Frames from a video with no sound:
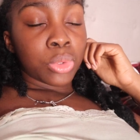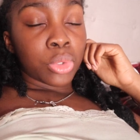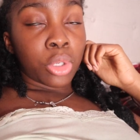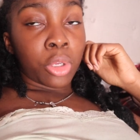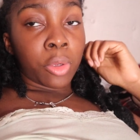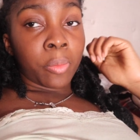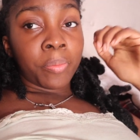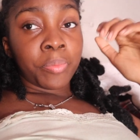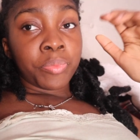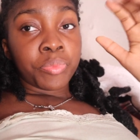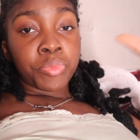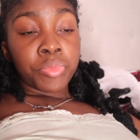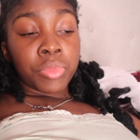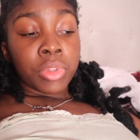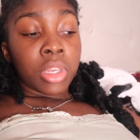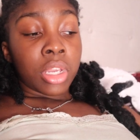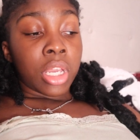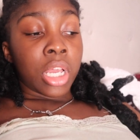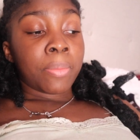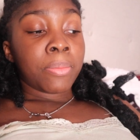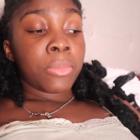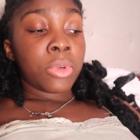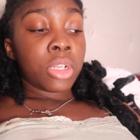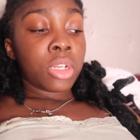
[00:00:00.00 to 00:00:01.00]
So
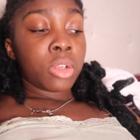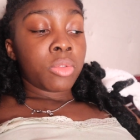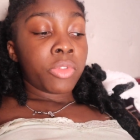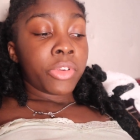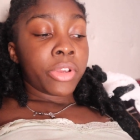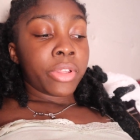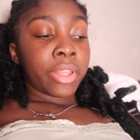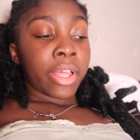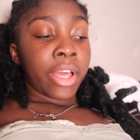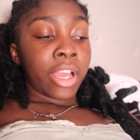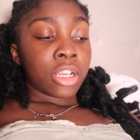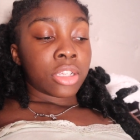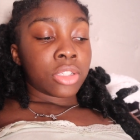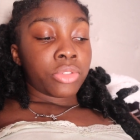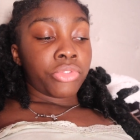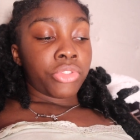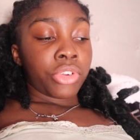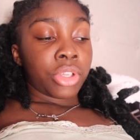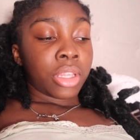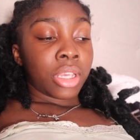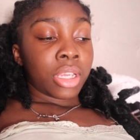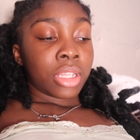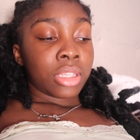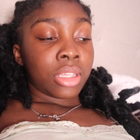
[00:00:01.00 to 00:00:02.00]
I'm going to relax
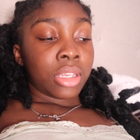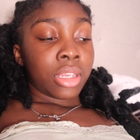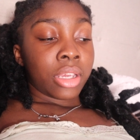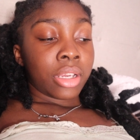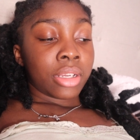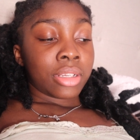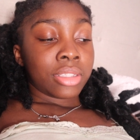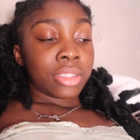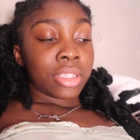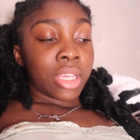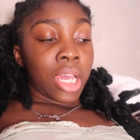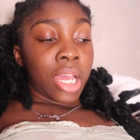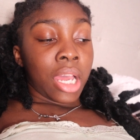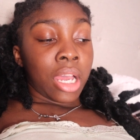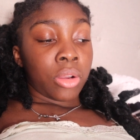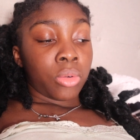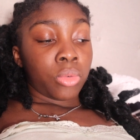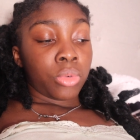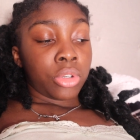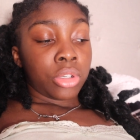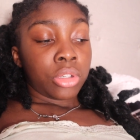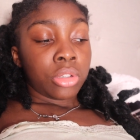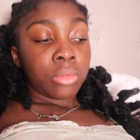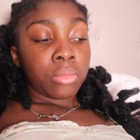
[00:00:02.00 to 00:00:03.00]
for like the next
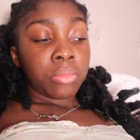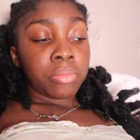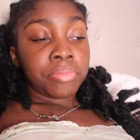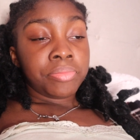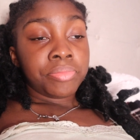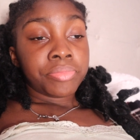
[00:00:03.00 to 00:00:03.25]
hour